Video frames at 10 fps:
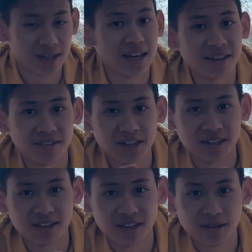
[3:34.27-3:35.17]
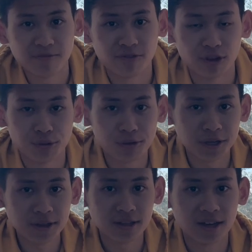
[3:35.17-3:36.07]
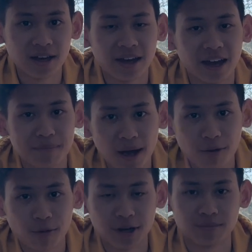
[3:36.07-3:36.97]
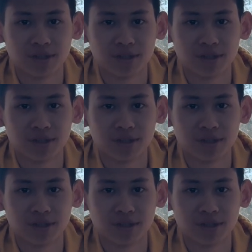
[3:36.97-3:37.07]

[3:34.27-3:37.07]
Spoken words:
it seems fluent and might work,